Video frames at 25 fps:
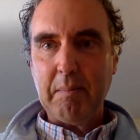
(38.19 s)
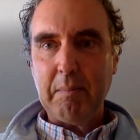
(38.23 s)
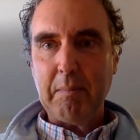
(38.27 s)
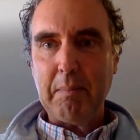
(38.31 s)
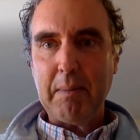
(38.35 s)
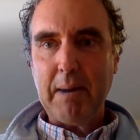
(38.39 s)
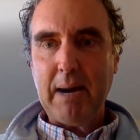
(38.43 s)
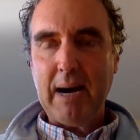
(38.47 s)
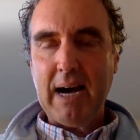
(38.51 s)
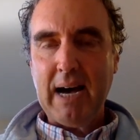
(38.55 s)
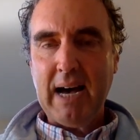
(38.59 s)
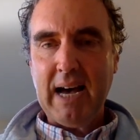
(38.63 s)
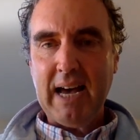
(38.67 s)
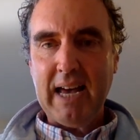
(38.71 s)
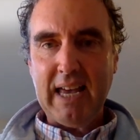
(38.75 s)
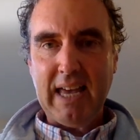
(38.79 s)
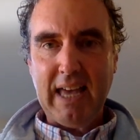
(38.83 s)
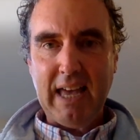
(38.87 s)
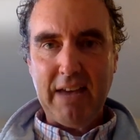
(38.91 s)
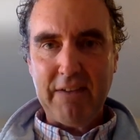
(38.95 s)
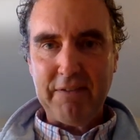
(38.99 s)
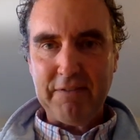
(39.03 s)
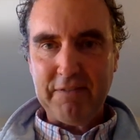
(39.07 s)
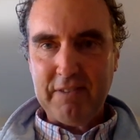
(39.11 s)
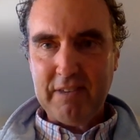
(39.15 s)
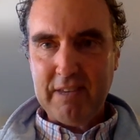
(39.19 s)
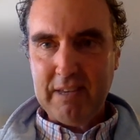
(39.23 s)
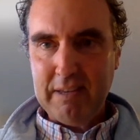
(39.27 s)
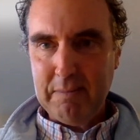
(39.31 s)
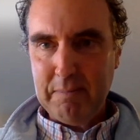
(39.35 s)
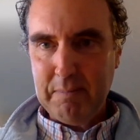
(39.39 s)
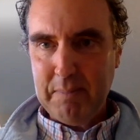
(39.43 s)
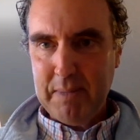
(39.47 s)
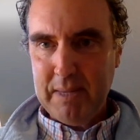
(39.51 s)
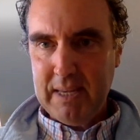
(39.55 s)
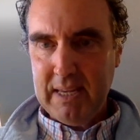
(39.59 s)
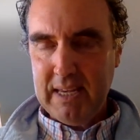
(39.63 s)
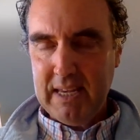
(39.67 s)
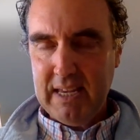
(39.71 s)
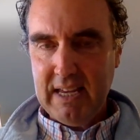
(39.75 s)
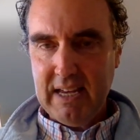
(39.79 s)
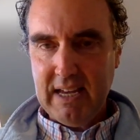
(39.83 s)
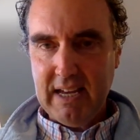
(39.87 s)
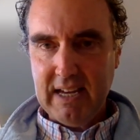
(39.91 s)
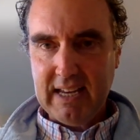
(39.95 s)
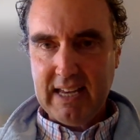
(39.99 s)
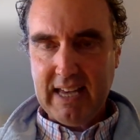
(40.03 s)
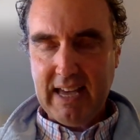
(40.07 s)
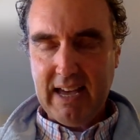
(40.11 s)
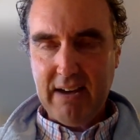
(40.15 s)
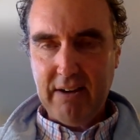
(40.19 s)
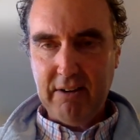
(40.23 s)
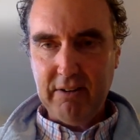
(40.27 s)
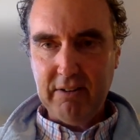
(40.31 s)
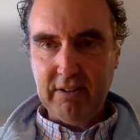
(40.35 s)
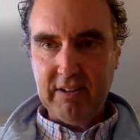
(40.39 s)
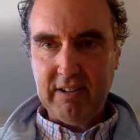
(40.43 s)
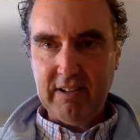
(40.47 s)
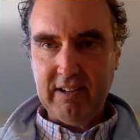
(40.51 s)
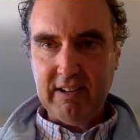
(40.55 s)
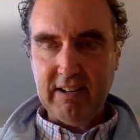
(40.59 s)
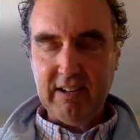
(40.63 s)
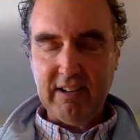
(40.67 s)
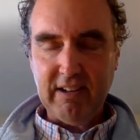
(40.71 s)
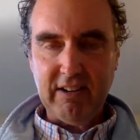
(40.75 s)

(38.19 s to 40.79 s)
my FTB account